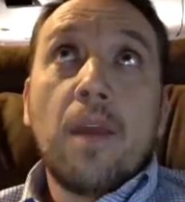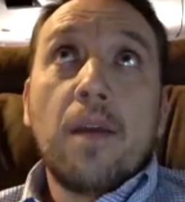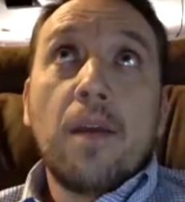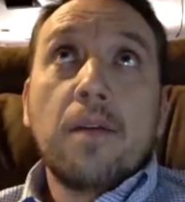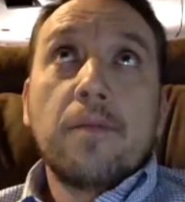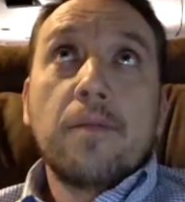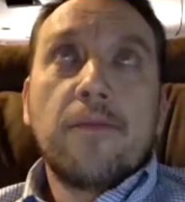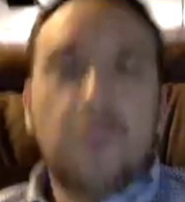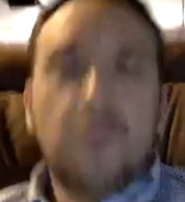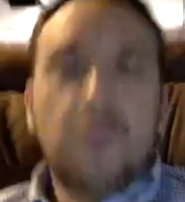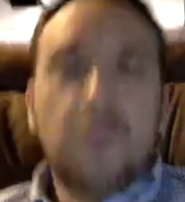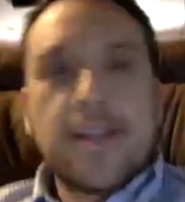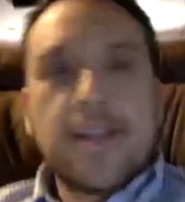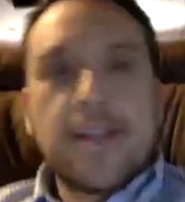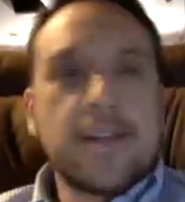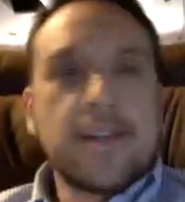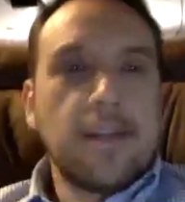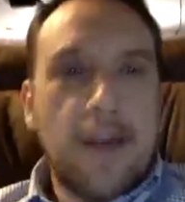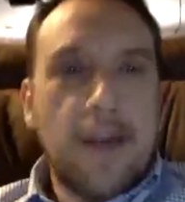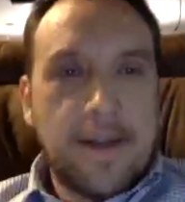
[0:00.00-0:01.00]
forgets
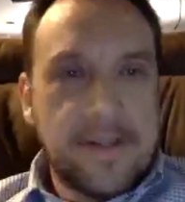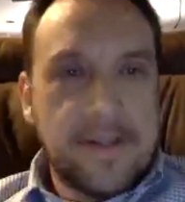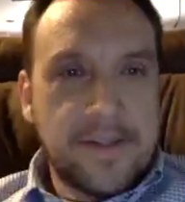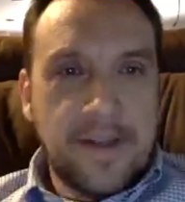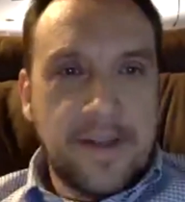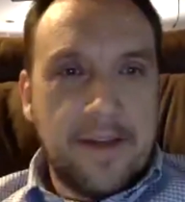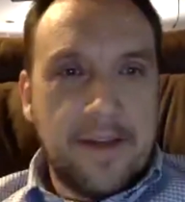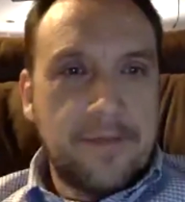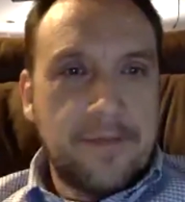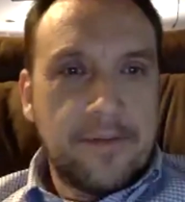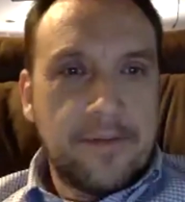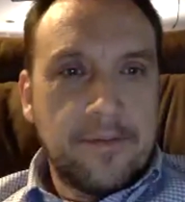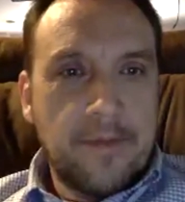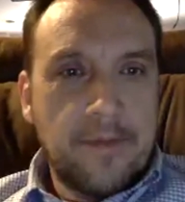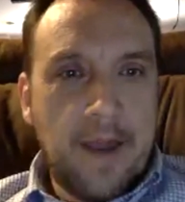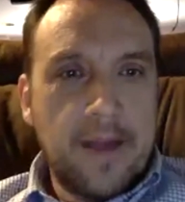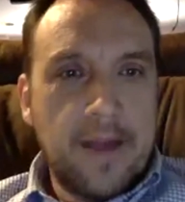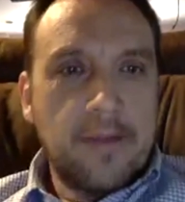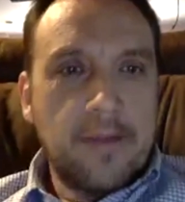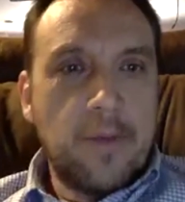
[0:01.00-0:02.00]
a lot of stuff, right?